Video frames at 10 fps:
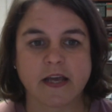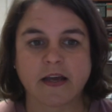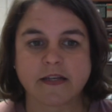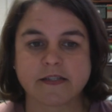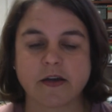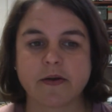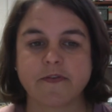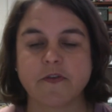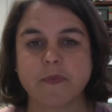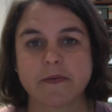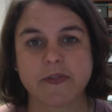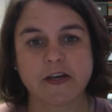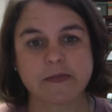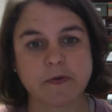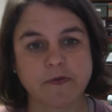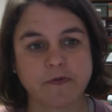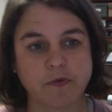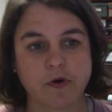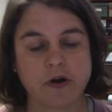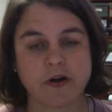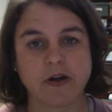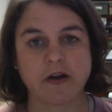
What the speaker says: So if you've been with us before,